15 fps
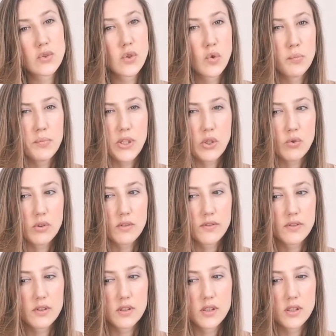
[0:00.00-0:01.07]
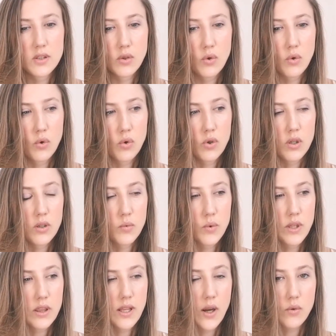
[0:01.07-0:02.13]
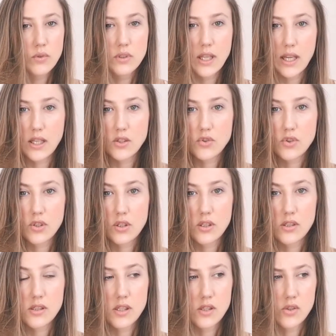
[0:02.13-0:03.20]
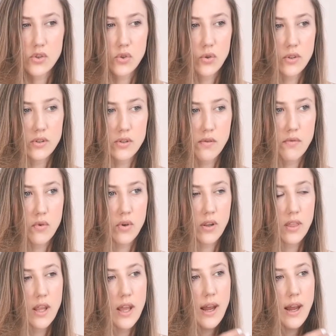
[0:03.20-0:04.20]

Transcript: so beautiful or without dangers and so on and so forth.